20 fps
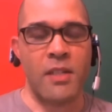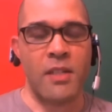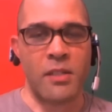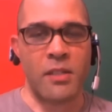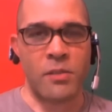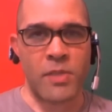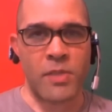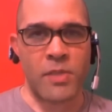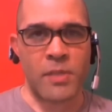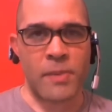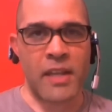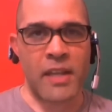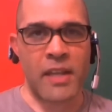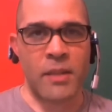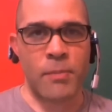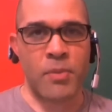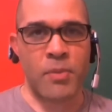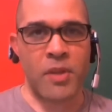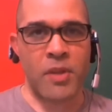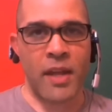doesn't
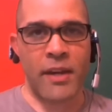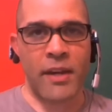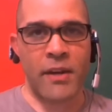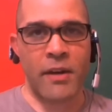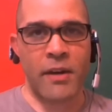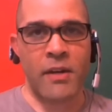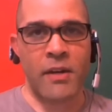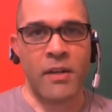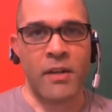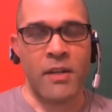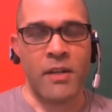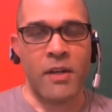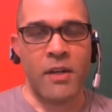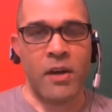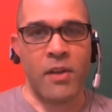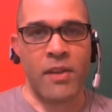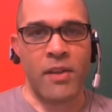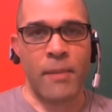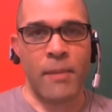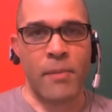respect the player
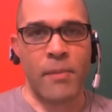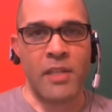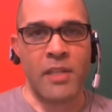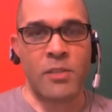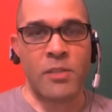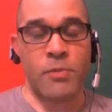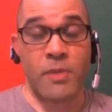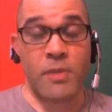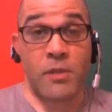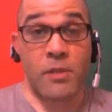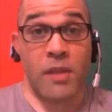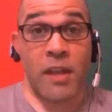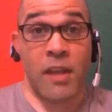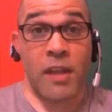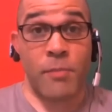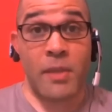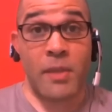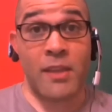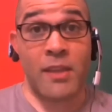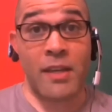all that much, which
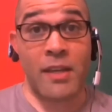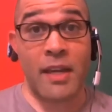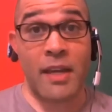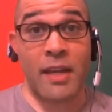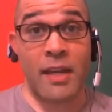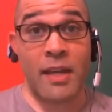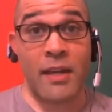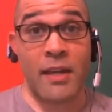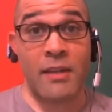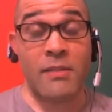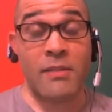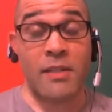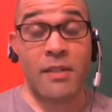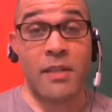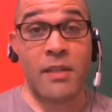left me thinking,